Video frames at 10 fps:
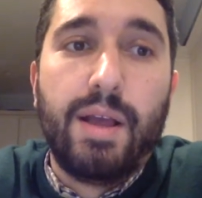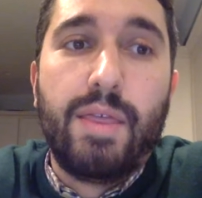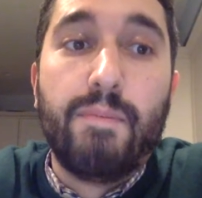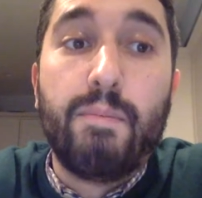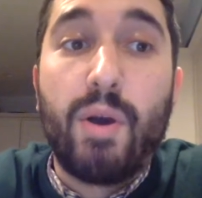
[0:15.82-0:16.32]

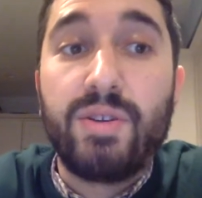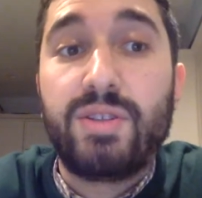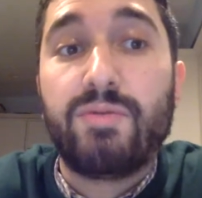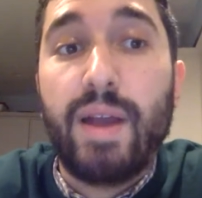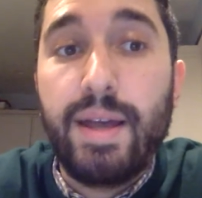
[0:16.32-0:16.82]
The
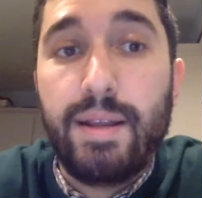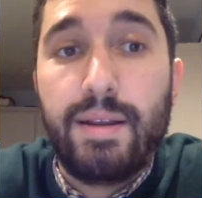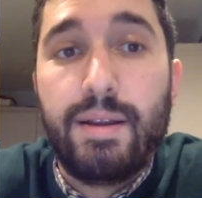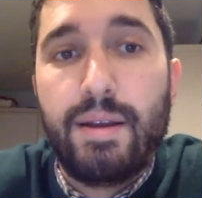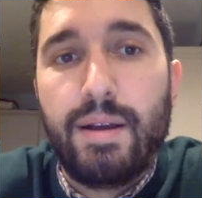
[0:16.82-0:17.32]
Marsaret
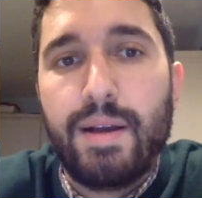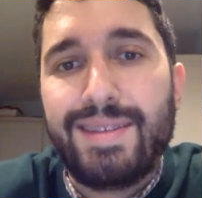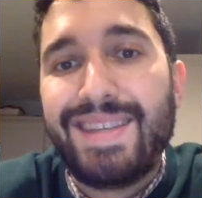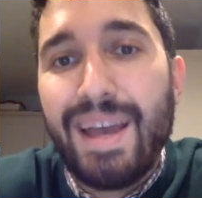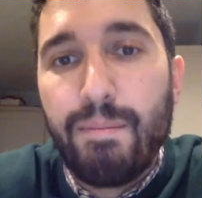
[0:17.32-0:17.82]

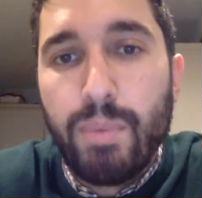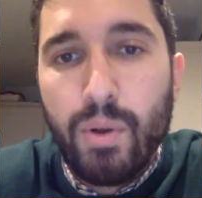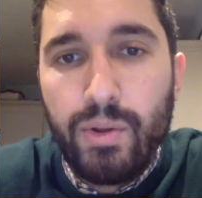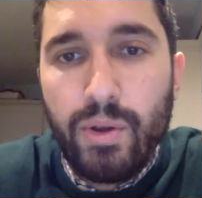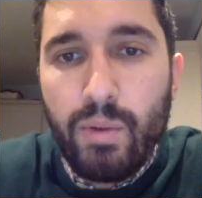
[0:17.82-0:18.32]

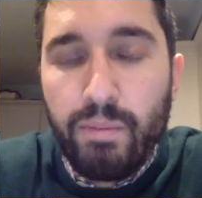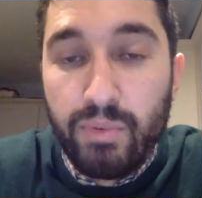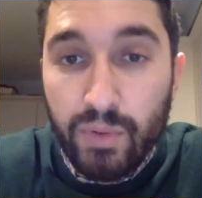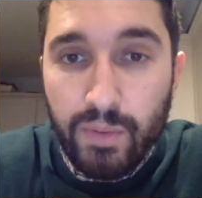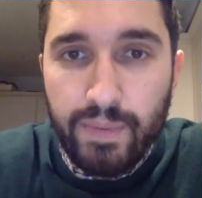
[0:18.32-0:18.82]
Samboldo
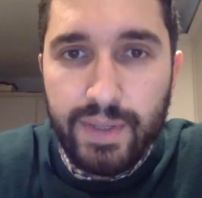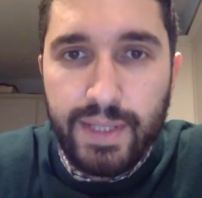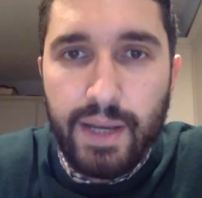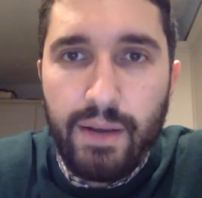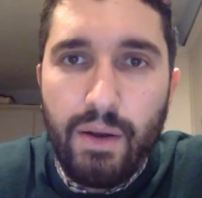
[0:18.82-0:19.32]
Brut
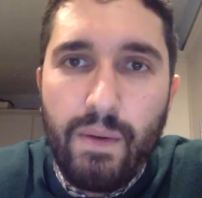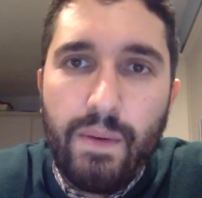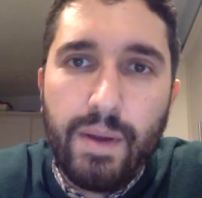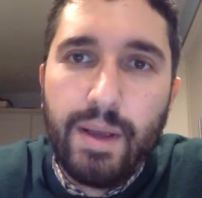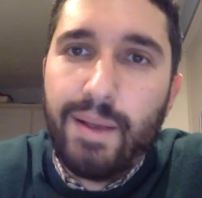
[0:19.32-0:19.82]
Prosecco.
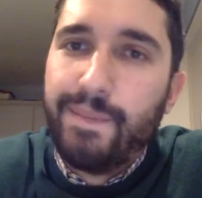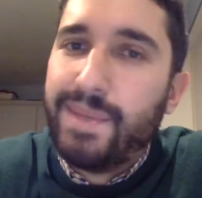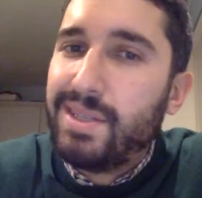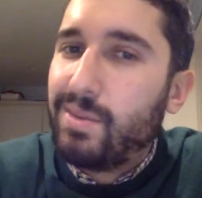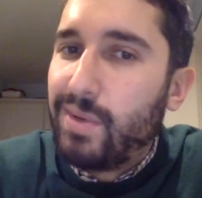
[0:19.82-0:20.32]

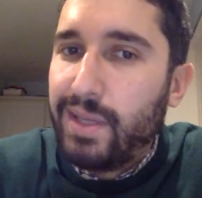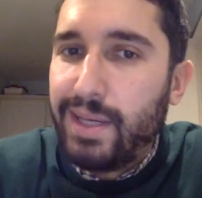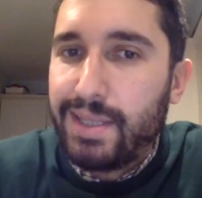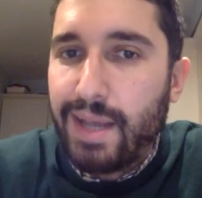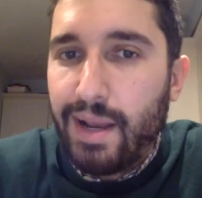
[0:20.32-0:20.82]
This is a really
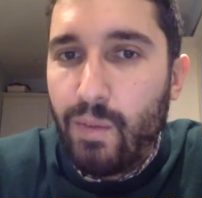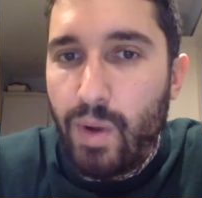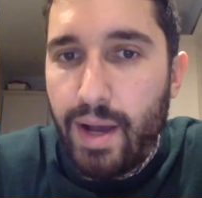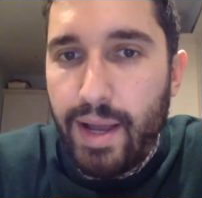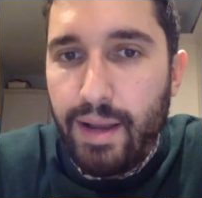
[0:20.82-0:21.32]
exciting
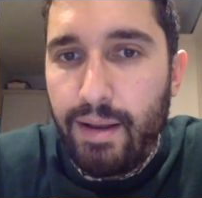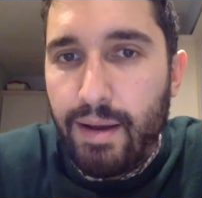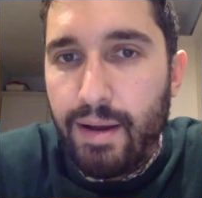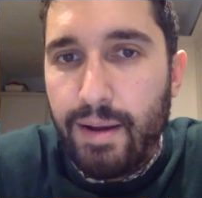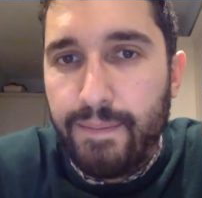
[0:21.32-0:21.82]
wine.
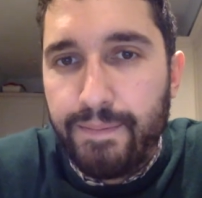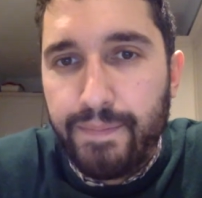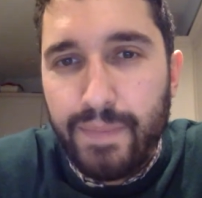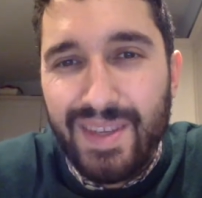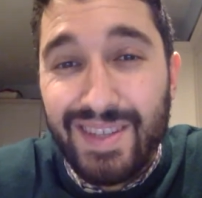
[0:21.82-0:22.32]

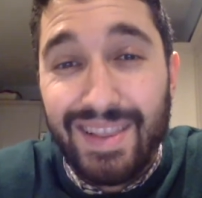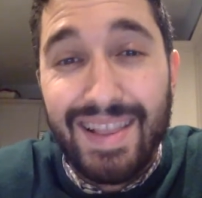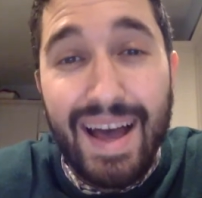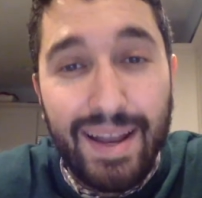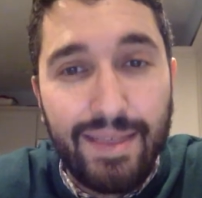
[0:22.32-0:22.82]
There's a
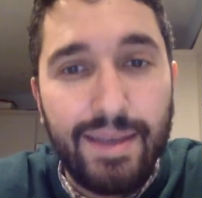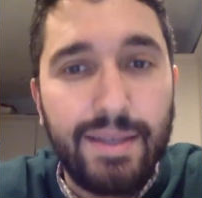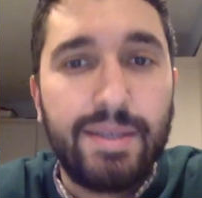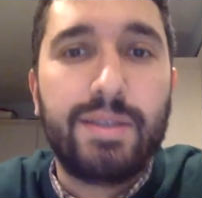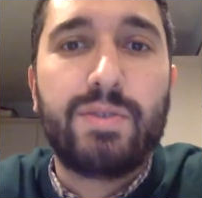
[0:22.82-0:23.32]
lot of
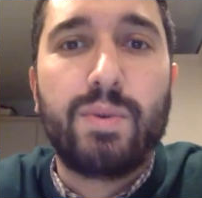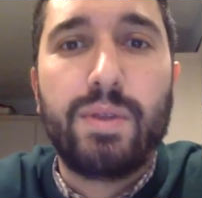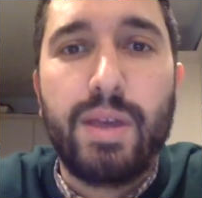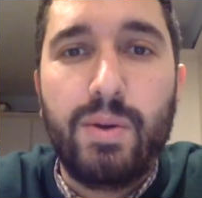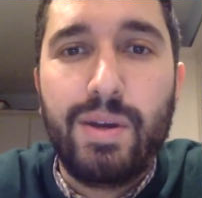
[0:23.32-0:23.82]
things in this
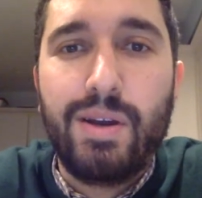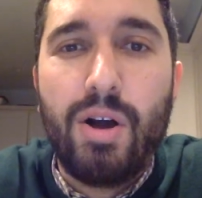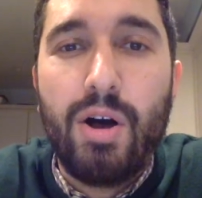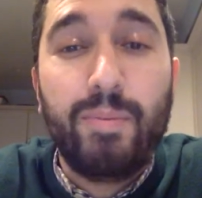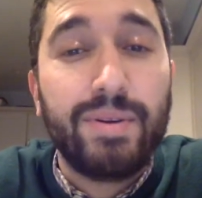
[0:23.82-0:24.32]
world that you can
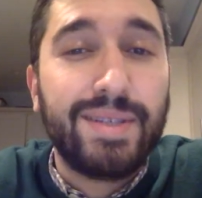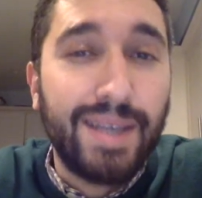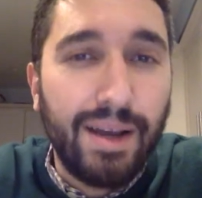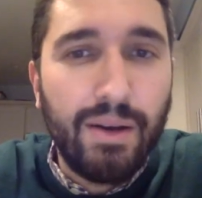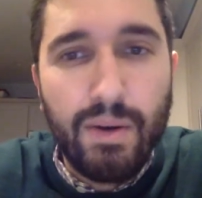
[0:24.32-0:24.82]
call
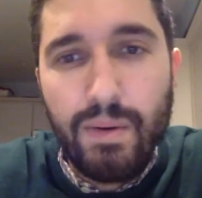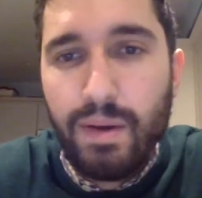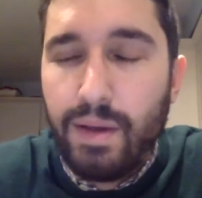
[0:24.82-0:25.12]
Prosecco.